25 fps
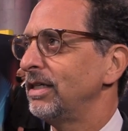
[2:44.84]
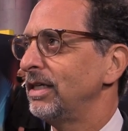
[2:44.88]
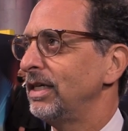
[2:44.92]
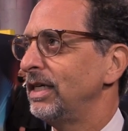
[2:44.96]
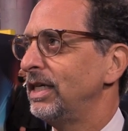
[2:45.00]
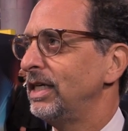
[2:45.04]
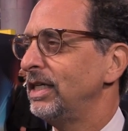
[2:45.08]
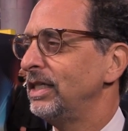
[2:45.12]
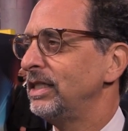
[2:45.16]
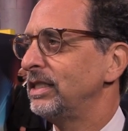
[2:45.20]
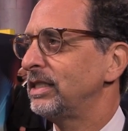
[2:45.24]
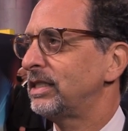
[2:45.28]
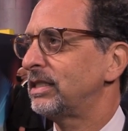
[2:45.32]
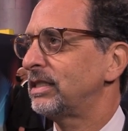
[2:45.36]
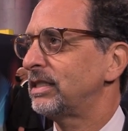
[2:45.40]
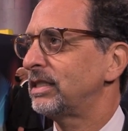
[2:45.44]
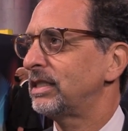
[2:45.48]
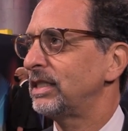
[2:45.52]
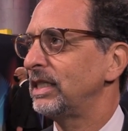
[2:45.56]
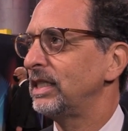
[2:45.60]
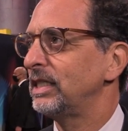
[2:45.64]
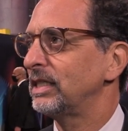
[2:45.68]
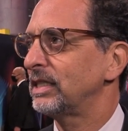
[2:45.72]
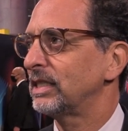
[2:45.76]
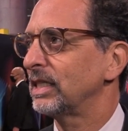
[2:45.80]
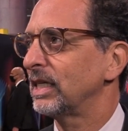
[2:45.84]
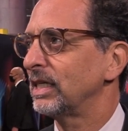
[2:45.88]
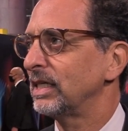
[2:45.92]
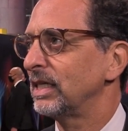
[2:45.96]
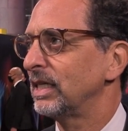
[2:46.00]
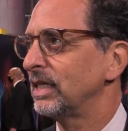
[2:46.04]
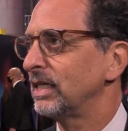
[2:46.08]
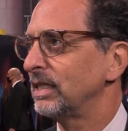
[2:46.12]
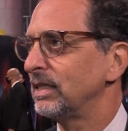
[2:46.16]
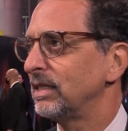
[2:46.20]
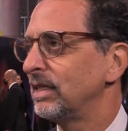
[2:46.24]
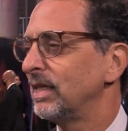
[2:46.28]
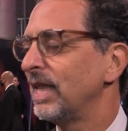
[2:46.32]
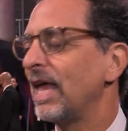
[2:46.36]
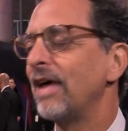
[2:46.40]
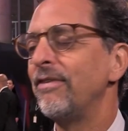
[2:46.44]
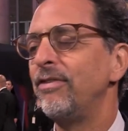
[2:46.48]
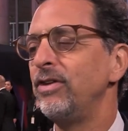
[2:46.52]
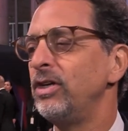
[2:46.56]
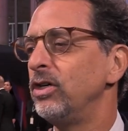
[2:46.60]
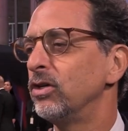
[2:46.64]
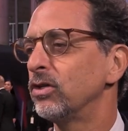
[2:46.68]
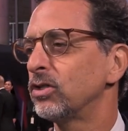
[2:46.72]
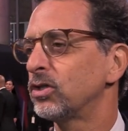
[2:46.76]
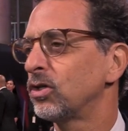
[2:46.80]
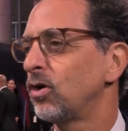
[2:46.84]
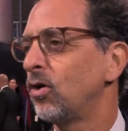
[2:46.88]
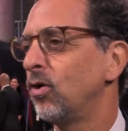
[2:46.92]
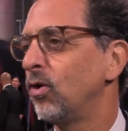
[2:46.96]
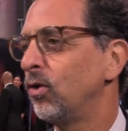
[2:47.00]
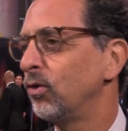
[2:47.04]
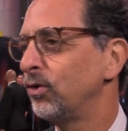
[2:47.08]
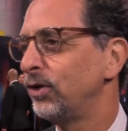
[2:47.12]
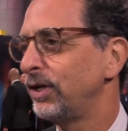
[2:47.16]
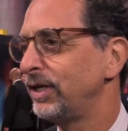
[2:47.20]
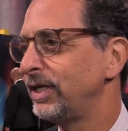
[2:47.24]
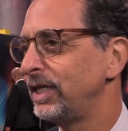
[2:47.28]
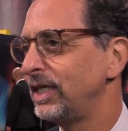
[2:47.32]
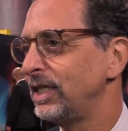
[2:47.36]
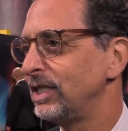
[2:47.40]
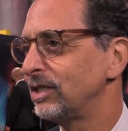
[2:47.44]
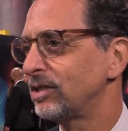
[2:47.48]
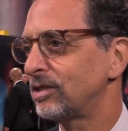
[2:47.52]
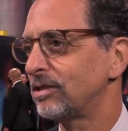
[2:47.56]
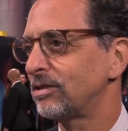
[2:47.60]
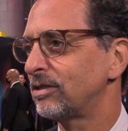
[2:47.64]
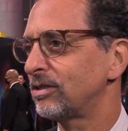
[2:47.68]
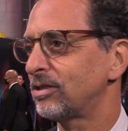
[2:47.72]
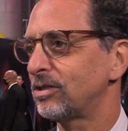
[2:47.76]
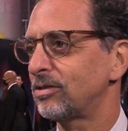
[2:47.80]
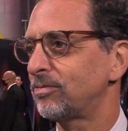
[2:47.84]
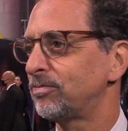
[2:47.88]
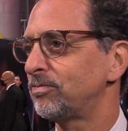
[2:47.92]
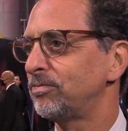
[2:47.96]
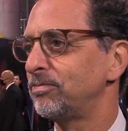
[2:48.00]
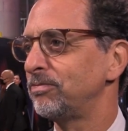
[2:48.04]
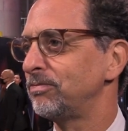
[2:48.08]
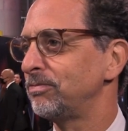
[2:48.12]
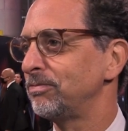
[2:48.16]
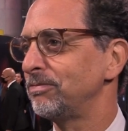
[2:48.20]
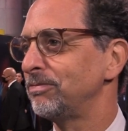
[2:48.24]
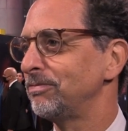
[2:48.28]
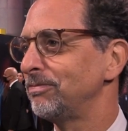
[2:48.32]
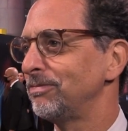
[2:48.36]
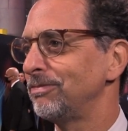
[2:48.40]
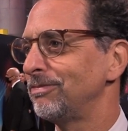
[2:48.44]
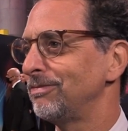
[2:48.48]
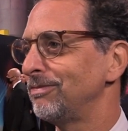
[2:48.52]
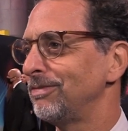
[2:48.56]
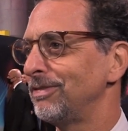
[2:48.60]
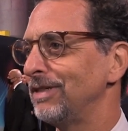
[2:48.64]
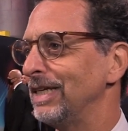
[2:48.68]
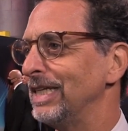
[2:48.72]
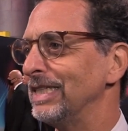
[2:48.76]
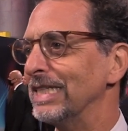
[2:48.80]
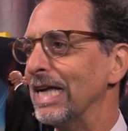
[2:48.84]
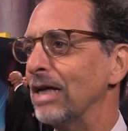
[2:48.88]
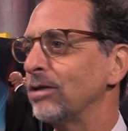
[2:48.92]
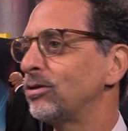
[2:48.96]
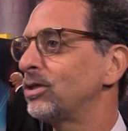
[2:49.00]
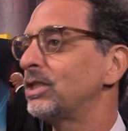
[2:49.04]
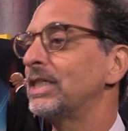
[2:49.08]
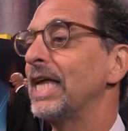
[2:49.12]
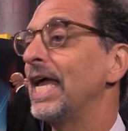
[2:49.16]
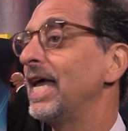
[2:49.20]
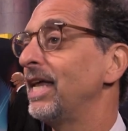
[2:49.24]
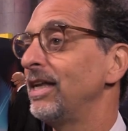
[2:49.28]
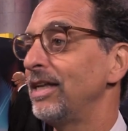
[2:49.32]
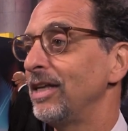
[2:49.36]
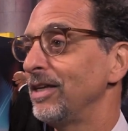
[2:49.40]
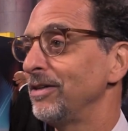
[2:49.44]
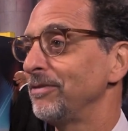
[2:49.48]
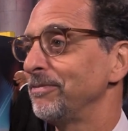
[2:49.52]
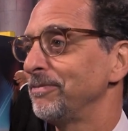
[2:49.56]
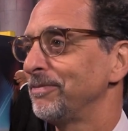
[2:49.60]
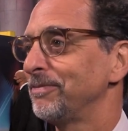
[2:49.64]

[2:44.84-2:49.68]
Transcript: he's 11 years old, and he's outstanding.